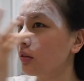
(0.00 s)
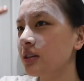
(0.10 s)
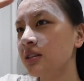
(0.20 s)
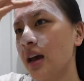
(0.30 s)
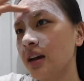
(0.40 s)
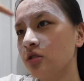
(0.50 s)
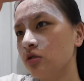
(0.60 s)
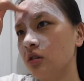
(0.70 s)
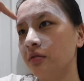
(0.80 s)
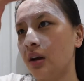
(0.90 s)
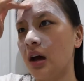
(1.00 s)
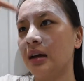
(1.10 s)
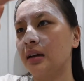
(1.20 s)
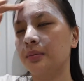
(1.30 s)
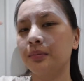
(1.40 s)
the texture of
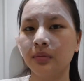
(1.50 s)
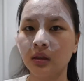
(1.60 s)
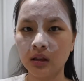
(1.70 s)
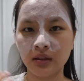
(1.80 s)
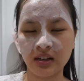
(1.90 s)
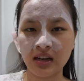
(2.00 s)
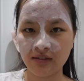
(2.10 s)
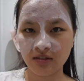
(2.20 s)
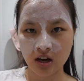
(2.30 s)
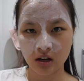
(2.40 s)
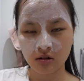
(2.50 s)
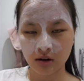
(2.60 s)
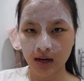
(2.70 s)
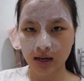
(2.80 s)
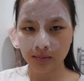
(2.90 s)
like the Nivea
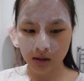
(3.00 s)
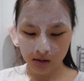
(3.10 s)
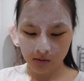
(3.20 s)
cream.